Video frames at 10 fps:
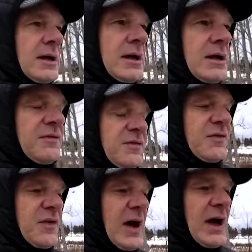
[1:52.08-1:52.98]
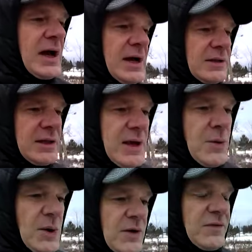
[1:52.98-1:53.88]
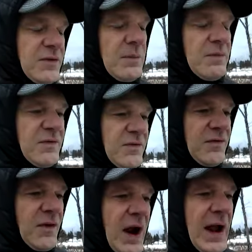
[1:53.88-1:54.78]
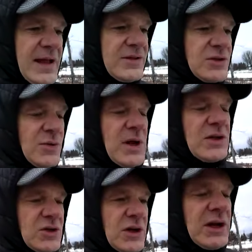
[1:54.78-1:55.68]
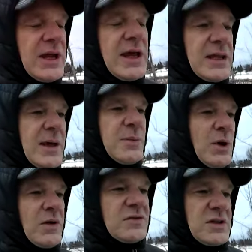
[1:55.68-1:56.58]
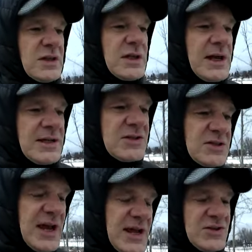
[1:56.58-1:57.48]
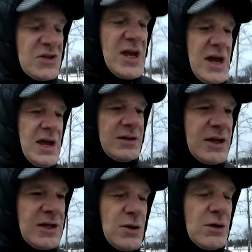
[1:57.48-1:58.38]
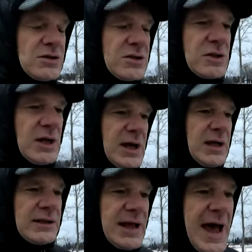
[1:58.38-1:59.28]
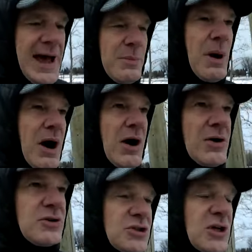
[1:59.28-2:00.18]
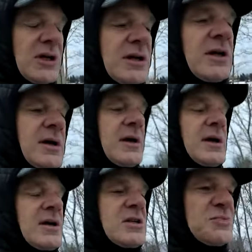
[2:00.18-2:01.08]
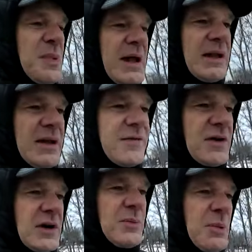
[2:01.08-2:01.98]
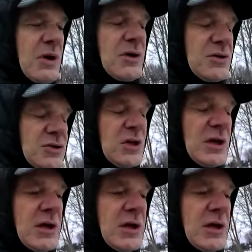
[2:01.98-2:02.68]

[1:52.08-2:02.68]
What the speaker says: if they were from France originally and they moved to the United States, they used the LAberge spelling for LAberge,